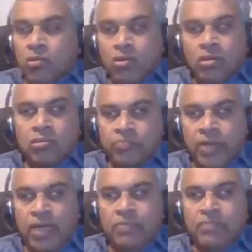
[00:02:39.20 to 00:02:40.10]
or
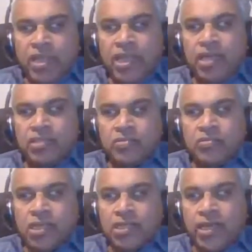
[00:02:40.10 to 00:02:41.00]
PDP
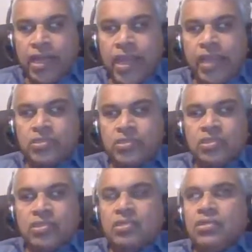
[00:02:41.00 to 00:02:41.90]
mechanism that
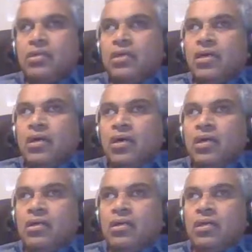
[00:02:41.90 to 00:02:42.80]
creates a